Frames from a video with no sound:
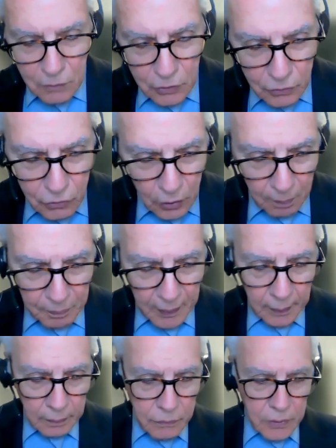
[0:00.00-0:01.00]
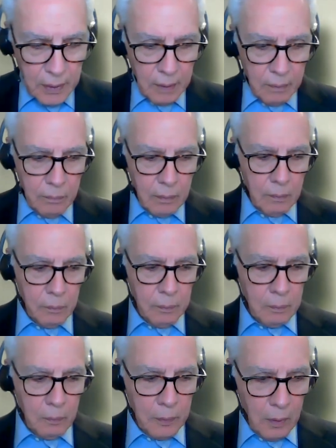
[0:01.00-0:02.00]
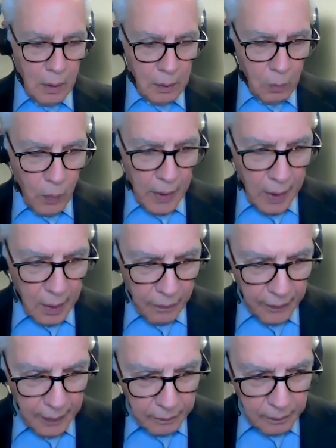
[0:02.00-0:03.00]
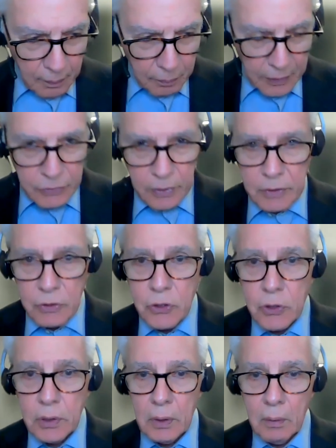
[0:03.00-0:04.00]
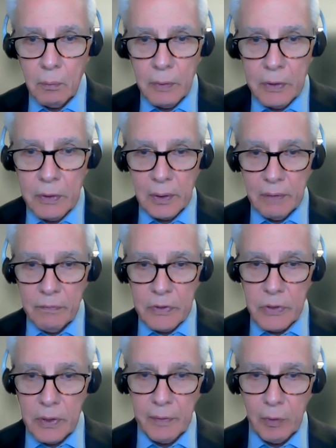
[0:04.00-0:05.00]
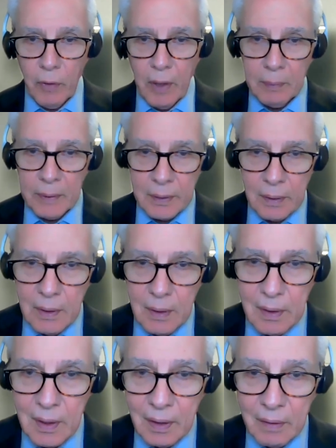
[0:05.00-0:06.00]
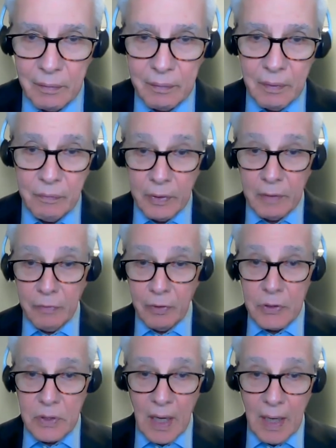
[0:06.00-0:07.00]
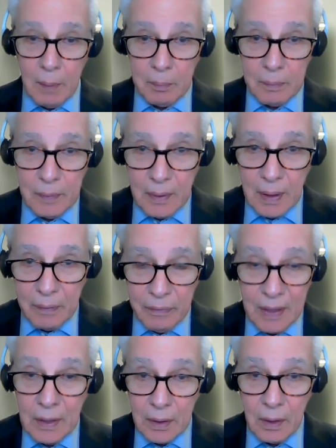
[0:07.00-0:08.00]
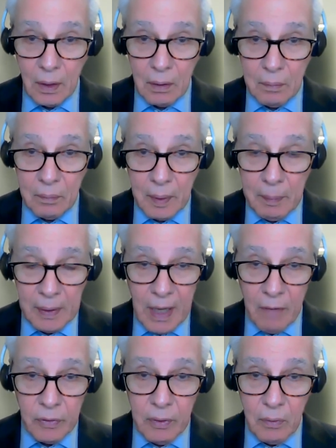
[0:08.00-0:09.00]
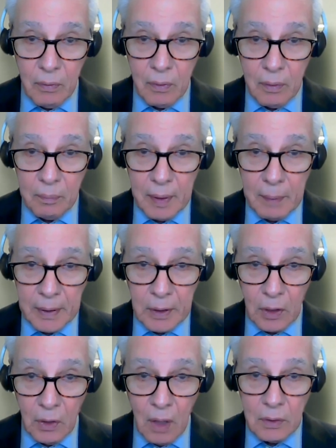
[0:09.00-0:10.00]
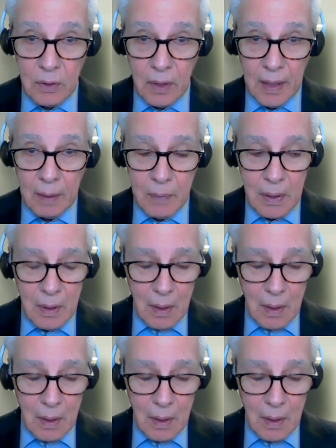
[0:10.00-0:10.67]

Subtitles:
just jump in and say we're all aware that President Xi recently visited the Kremlin for the first time, I think, you know, maybe ever or maybe in a long time.